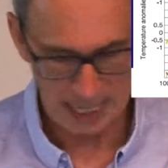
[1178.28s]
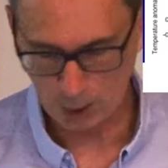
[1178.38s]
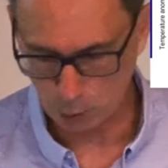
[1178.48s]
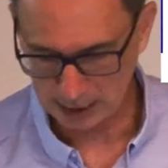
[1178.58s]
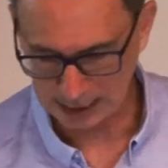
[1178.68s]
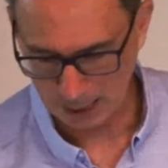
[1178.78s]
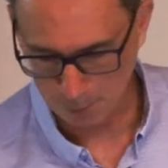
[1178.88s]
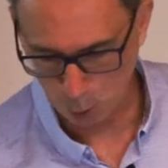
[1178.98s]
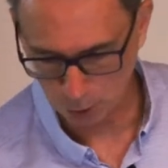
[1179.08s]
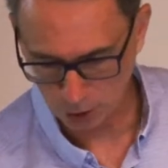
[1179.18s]
it's critically
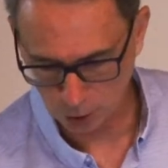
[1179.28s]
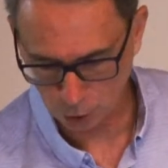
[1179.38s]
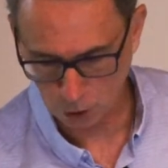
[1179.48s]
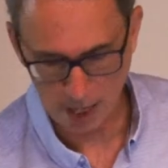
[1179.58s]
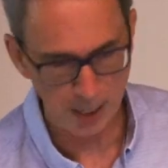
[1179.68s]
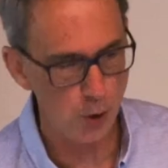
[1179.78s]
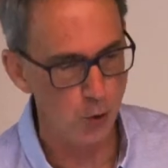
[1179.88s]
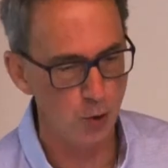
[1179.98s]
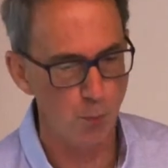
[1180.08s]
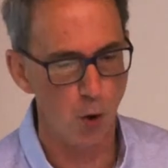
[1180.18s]
important to try and
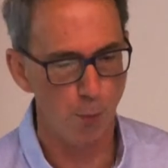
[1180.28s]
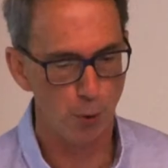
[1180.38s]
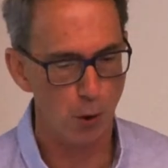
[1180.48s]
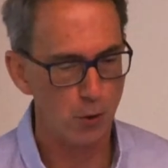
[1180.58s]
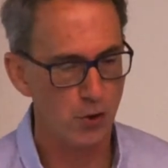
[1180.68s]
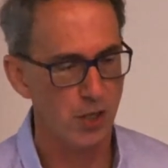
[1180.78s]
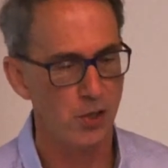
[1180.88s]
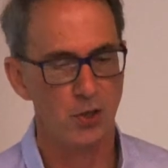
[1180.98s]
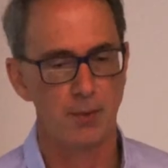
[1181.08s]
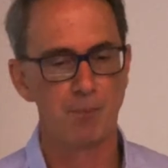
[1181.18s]
use more
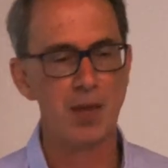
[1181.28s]
proxies.